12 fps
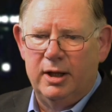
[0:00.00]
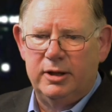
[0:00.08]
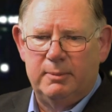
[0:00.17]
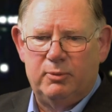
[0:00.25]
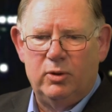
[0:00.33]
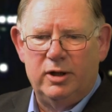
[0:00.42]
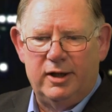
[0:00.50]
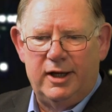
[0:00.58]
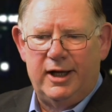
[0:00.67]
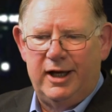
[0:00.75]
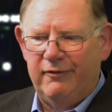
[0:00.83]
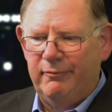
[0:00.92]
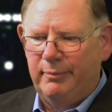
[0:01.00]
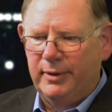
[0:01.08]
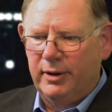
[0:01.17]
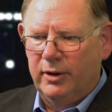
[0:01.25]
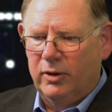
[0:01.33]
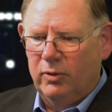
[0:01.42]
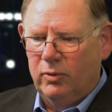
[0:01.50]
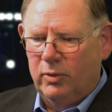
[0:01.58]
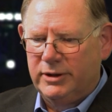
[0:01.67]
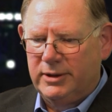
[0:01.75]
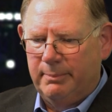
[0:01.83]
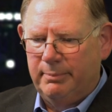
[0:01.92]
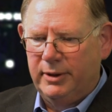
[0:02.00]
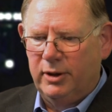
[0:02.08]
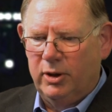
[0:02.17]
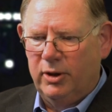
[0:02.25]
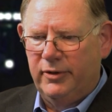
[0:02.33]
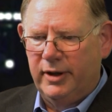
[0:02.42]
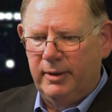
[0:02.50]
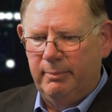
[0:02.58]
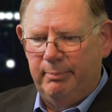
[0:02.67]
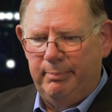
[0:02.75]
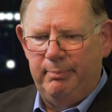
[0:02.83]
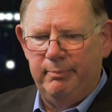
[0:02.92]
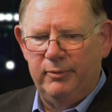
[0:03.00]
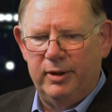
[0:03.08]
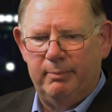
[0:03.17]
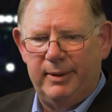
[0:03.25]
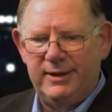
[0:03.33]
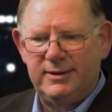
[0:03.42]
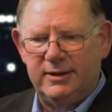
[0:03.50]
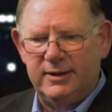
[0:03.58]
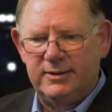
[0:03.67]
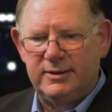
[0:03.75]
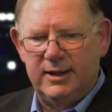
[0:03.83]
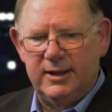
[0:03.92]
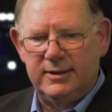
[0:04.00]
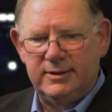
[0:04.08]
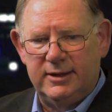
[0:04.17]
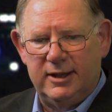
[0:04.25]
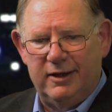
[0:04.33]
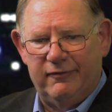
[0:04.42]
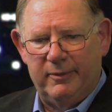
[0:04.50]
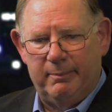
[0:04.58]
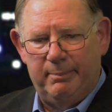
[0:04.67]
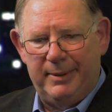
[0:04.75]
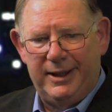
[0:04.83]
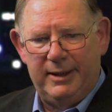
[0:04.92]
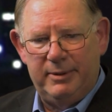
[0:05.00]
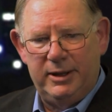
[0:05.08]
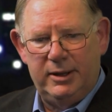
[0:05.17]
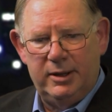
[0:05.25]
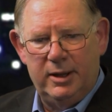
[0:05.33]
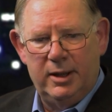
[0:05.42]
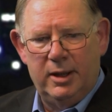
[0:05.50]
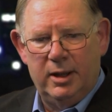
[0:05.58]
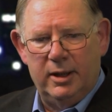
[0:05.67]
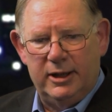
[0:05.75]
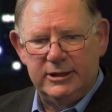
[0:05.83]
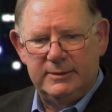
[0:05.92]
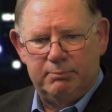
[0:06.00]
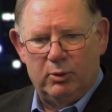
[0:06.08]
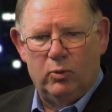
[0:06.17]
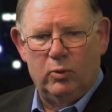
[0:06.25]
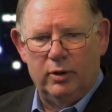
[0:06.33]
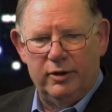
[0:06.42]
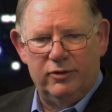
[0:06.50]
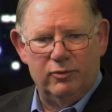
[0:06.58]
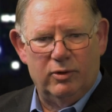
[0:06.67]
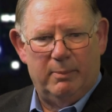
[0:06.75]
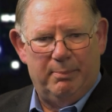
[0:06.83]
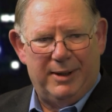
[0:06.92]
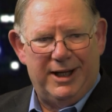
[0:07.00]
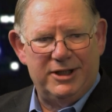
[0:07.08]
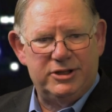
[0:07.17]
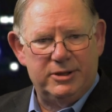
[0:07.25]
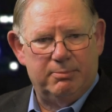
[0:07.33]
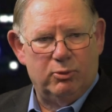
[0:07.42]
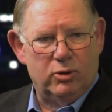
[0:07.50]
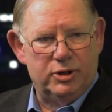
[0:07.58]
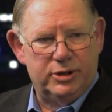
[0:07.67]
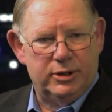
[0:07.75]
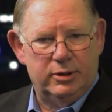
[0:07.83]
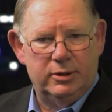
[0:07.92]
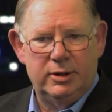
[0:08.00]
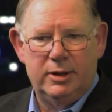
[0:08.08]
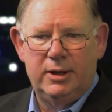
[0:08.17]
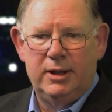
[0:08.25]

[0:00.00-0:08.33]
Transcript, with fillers: uh, the Born Alive bill was a bill that that basically says that if a baby is born through a botched abortion